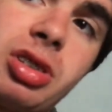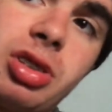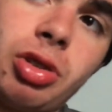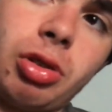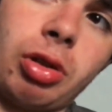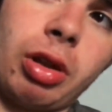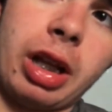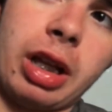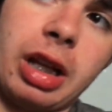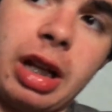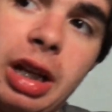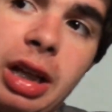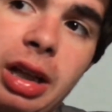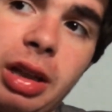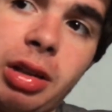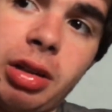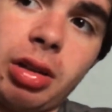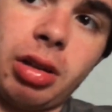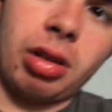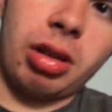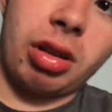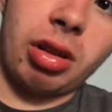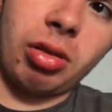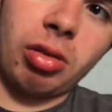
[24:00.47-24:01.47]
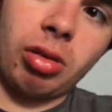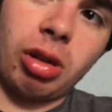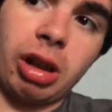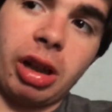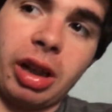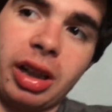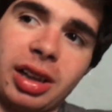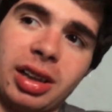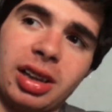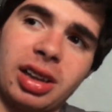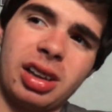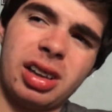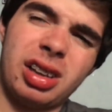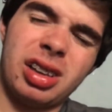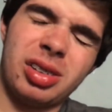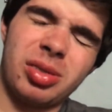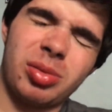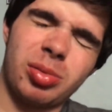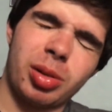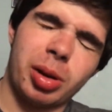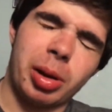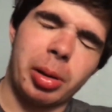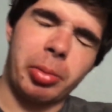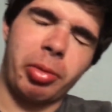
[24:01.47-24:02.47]
deleting like
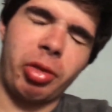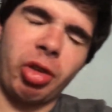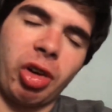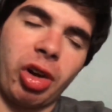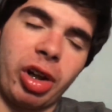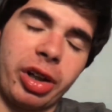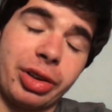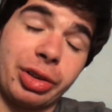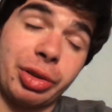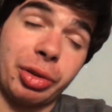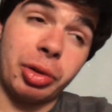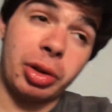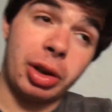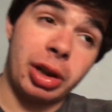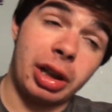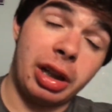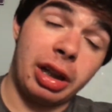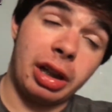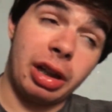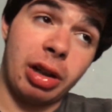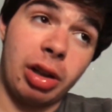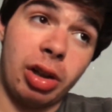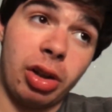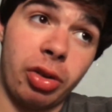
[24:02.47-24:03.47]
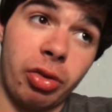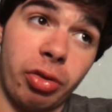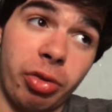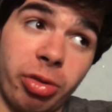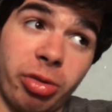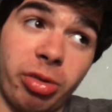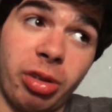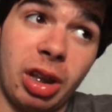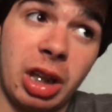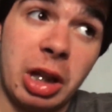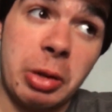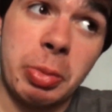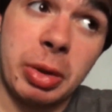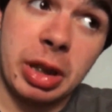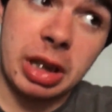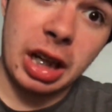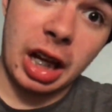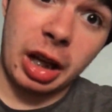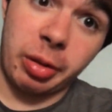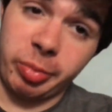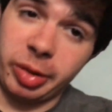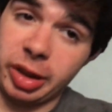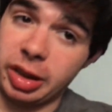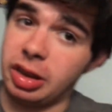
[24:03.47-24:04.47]
probably like 20 of EP
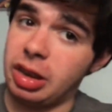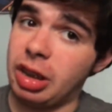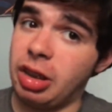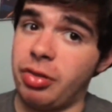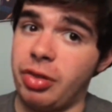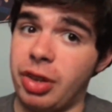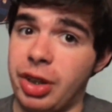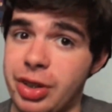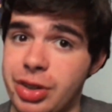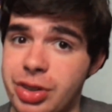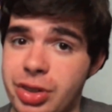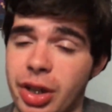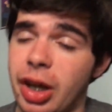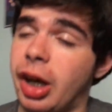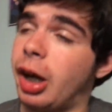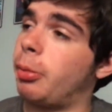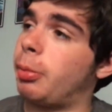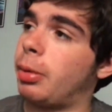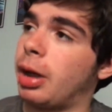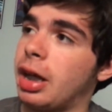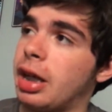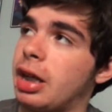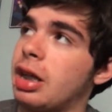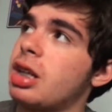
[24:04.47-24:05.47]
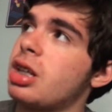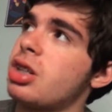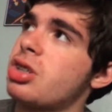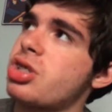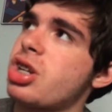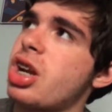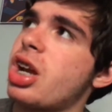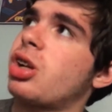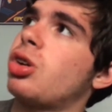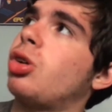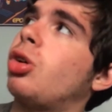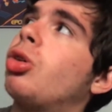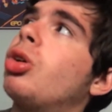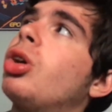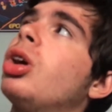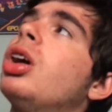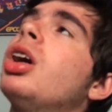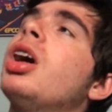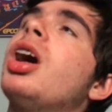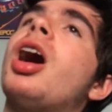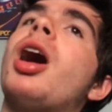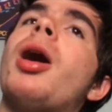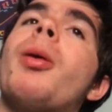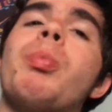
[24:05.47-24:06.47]
Techman TVs on my channel.
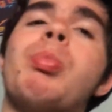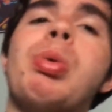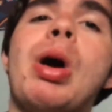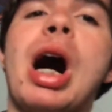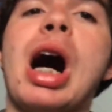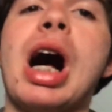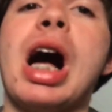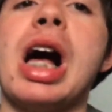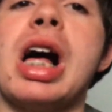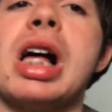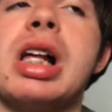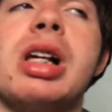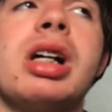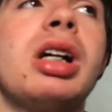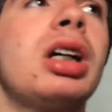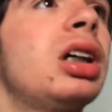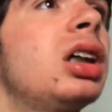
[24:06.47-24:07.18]
But